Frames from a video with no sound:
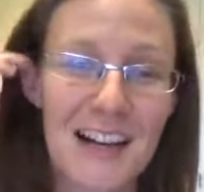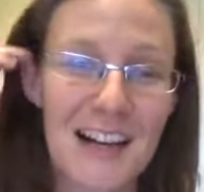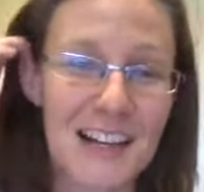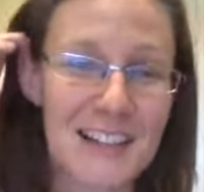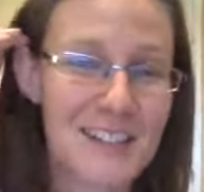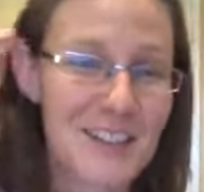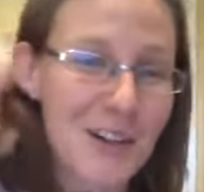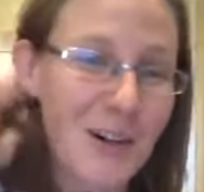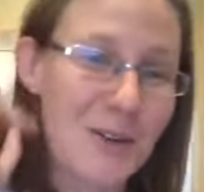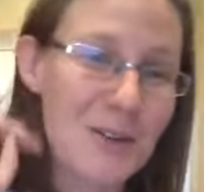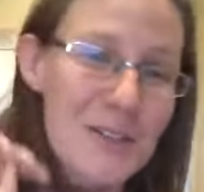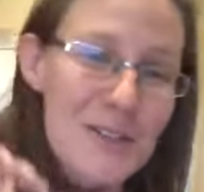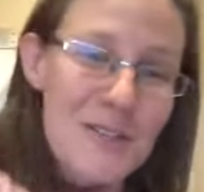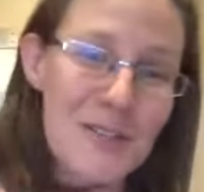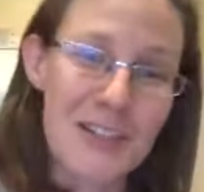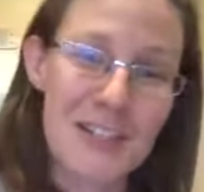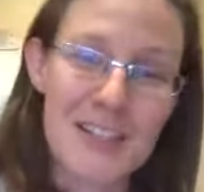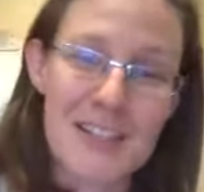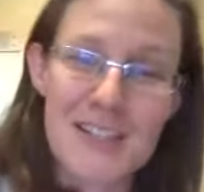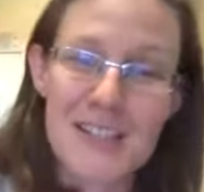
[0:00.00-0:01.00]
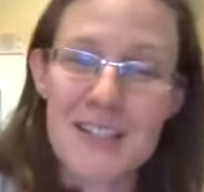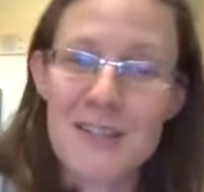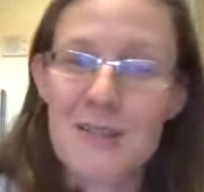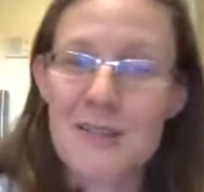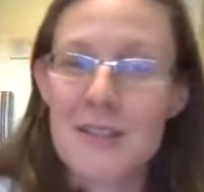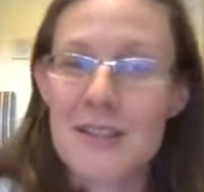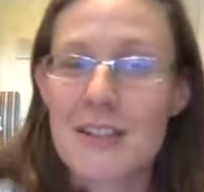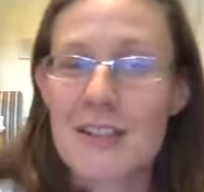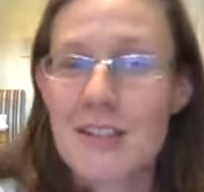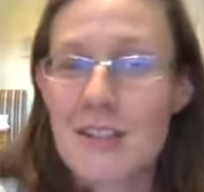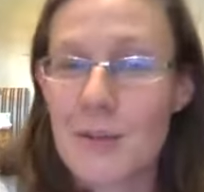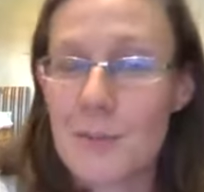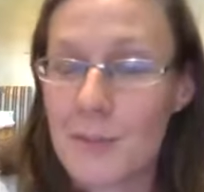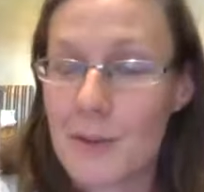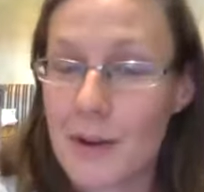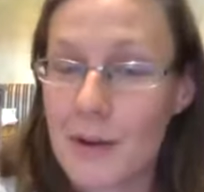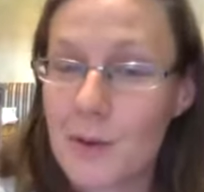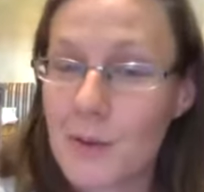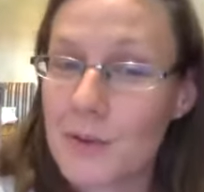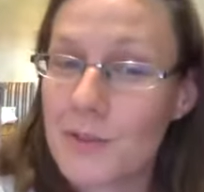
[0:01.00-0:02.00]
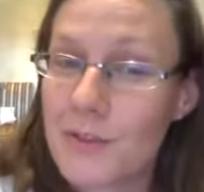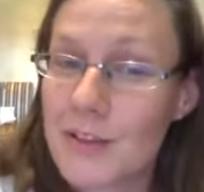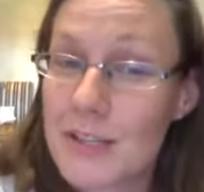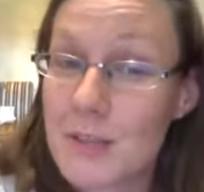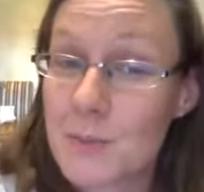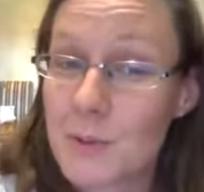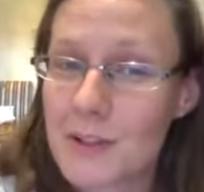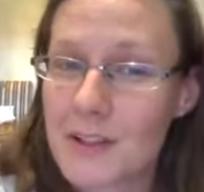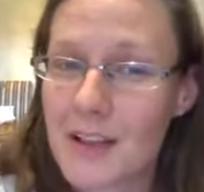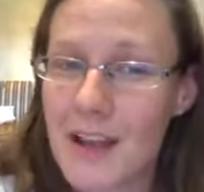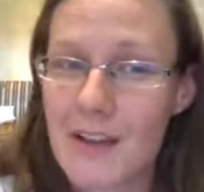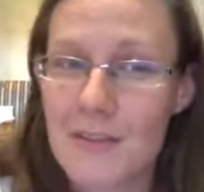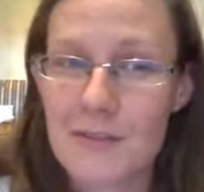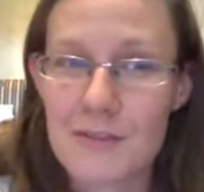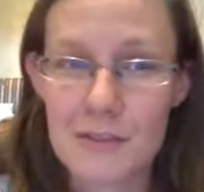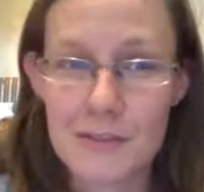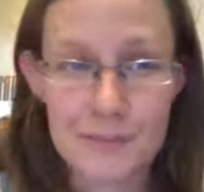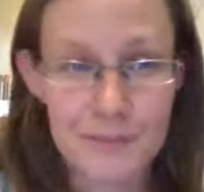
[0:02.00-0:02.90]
It's always fun to see who's going to jump onto a Facebook Live.